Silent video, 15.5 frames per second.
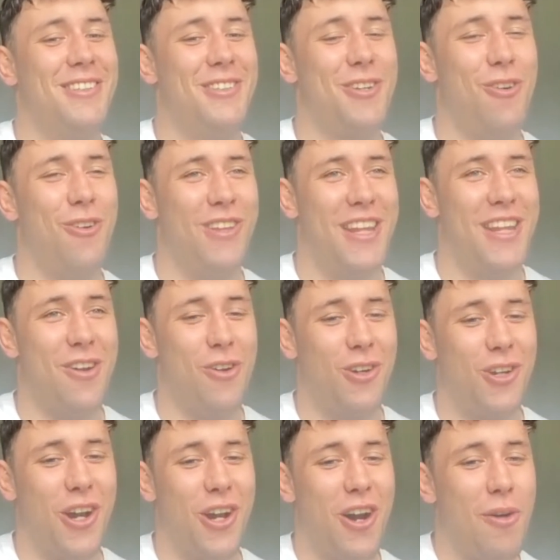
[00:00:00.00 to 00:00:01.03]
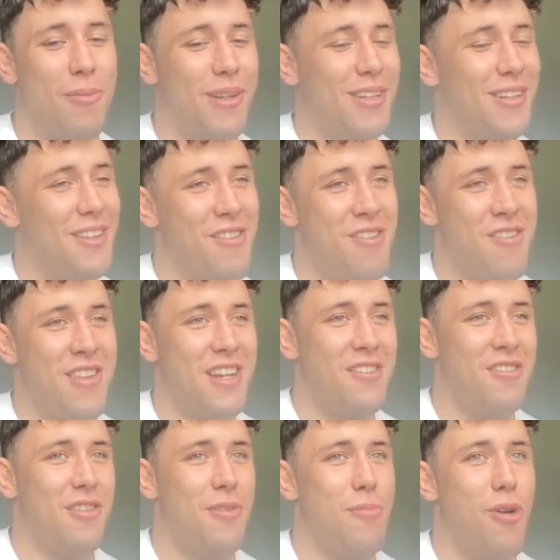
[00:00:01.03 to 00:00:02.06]
So they'd all got up at
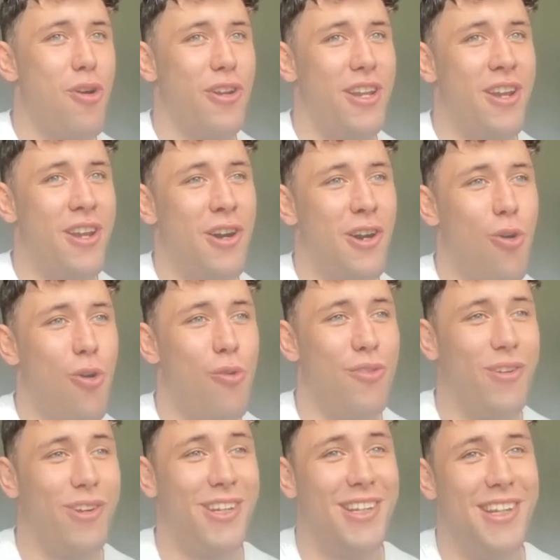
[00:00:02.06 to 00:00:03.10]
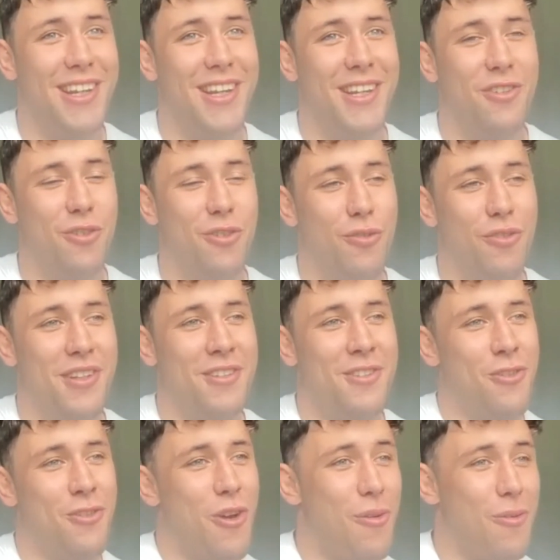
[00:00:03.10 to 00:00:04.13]
6 a.m, hungover, drove in
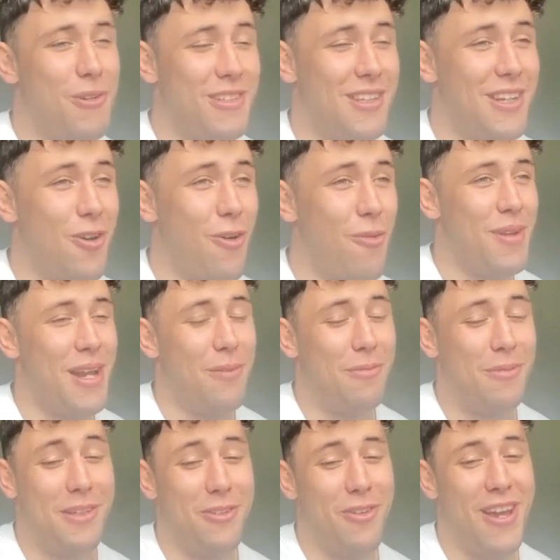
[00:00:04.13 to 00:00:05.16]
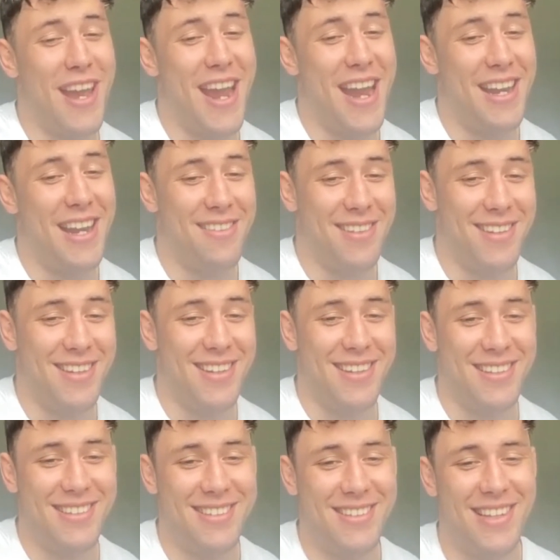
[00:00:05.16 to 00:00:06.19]
2 hours and being able to do
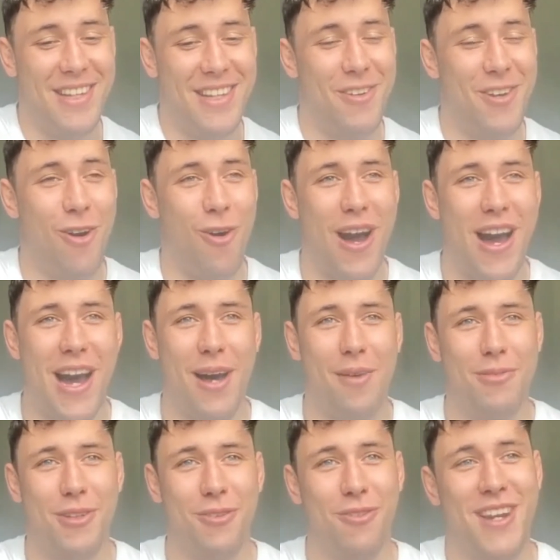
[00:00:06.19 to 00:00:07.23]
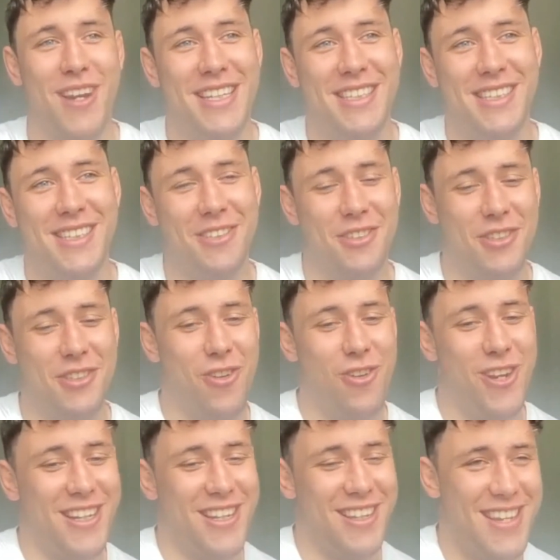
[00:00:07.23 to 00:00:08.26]
anything. And they were all absolutely raging at
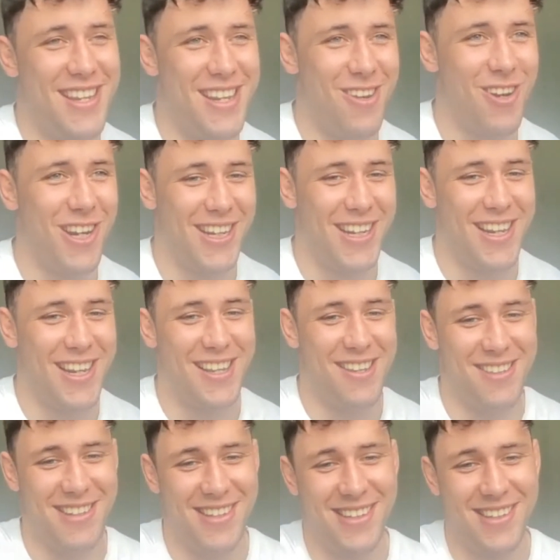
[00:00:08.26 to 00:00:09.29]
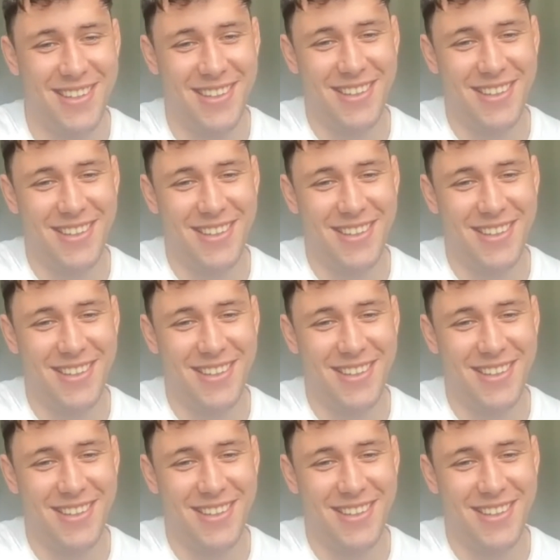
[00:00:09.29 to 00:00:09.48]
Skewy because he'd organised it.